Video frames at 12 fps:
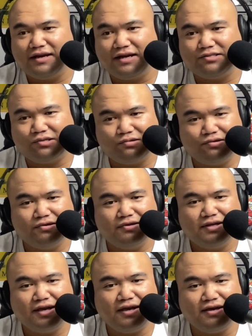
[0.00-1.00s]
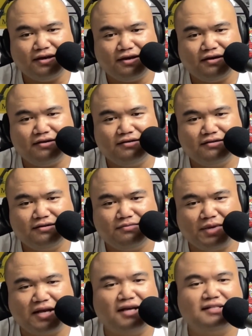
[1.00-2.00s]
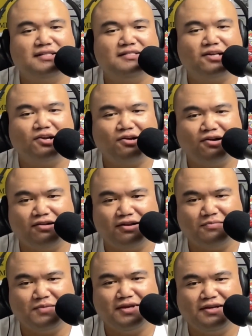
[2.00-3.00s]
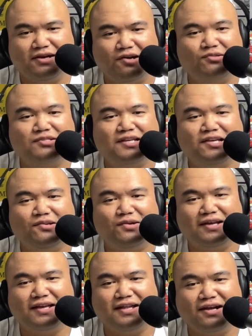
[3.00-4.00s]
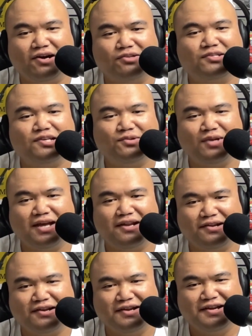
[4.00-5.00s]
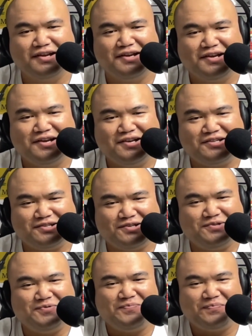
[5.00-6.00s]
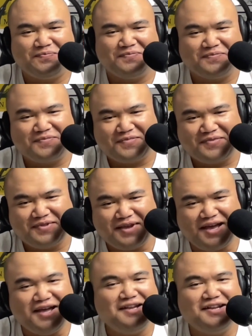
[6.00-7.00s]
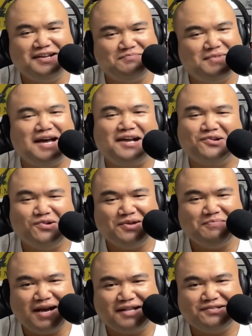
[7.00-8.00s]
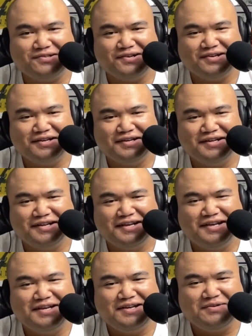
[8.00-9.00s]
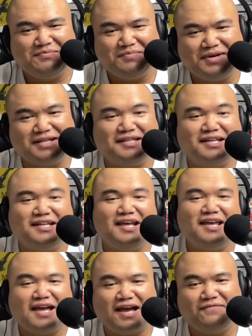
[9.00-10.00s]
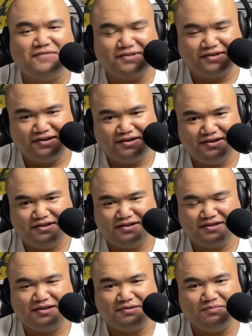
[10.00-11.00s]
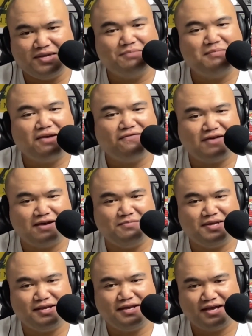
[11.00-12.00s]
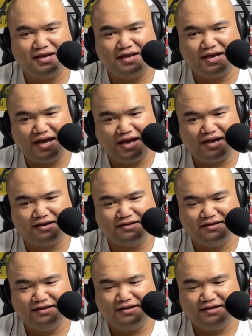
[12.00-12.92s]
I told her, "Hey, my cousins are calling me. I'll see you again. I'll see you later." So I ended up not going back to her, but the day after, me and my family had